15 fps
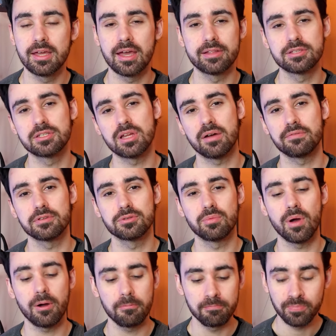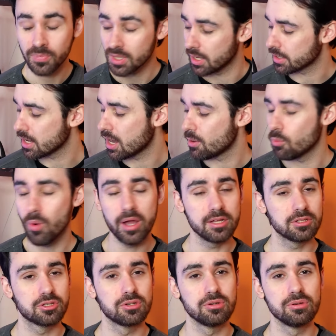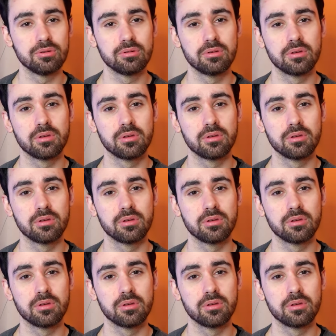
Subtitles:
and stuff as well. I can't wait to